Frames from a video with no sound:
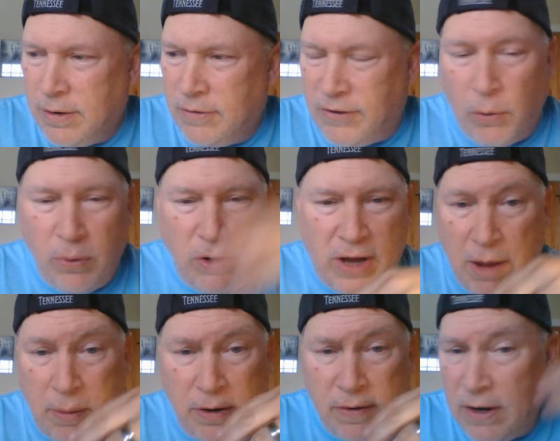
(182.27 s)
So when you
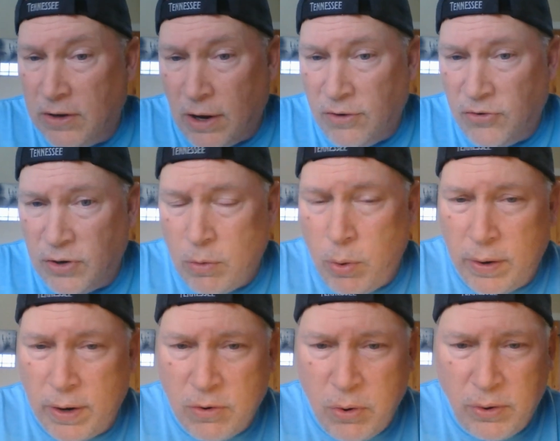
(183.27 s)
came out of the dungeon, quote
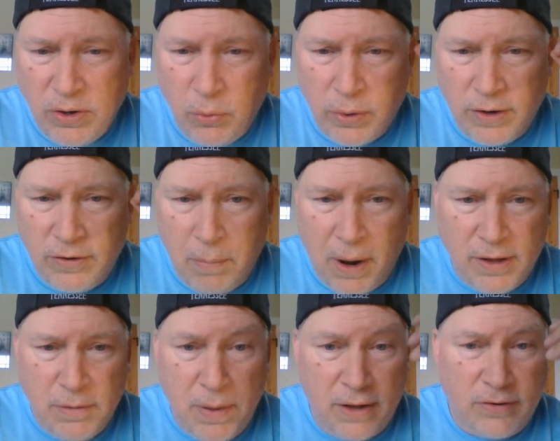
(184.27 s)
unquote, you wanted to buy
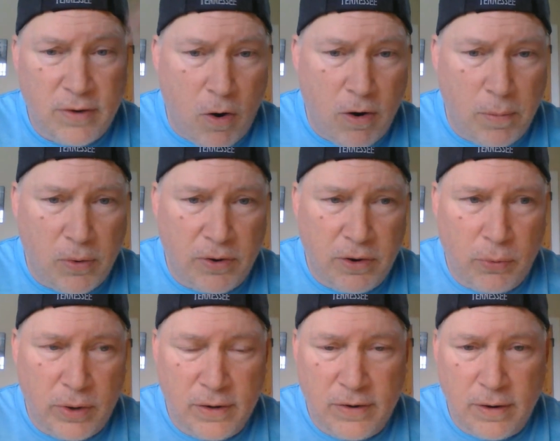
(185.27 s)
the best armor. You
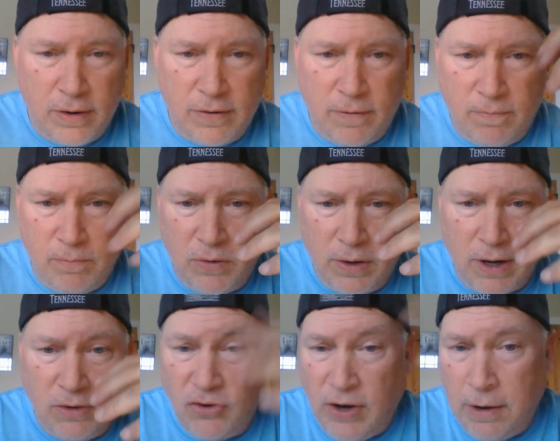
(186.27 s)
wanted to
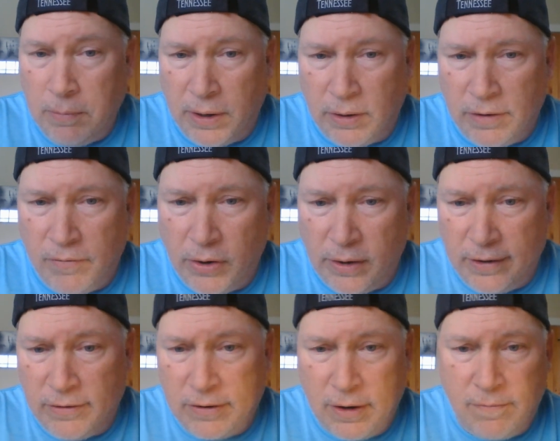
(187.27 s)
get chain mail in the very
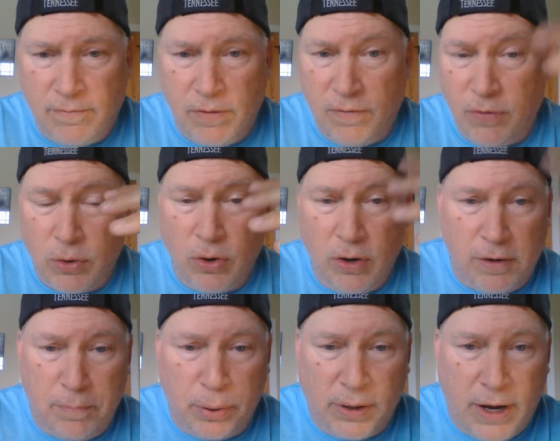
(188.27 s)
least, and if you
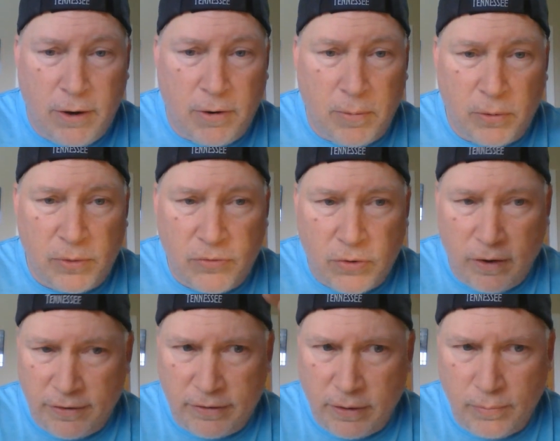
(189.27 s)
could, plate armor, which
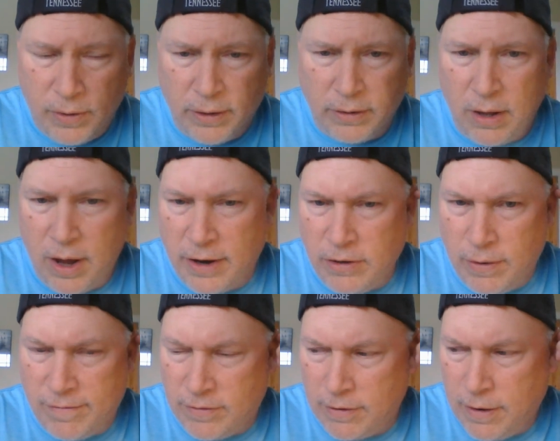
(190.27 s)
cost a lot. You
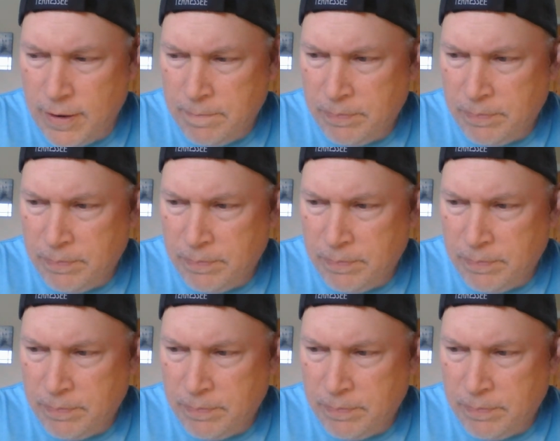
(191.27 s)
had to